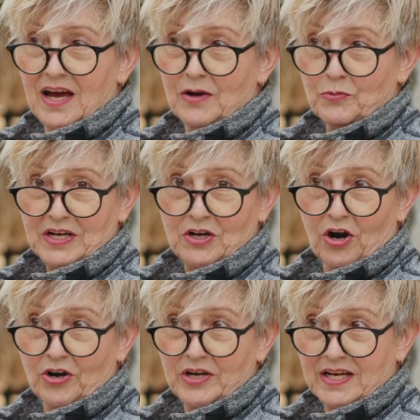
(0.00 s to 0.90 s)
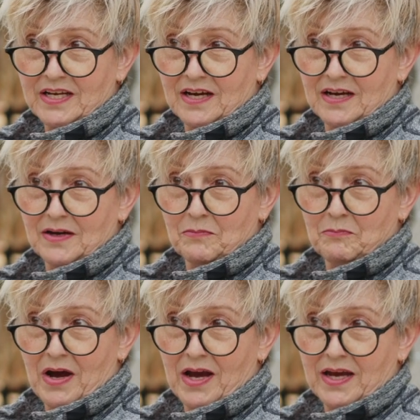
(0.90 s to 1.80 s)
regarding
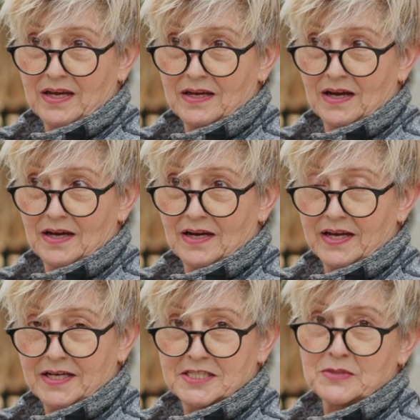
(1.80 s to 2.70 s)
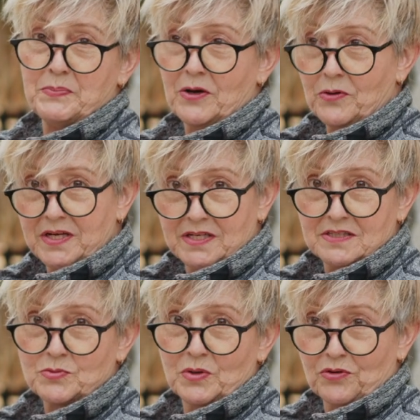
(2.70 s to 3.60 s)
my
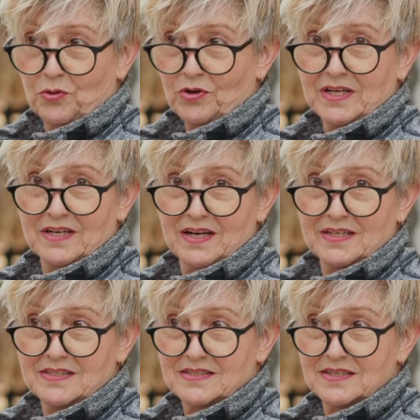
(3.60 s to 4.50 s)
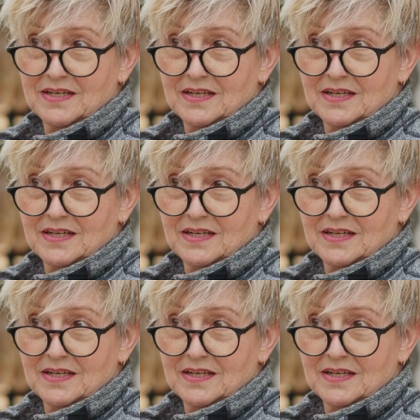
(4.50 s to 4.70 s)
experience with organized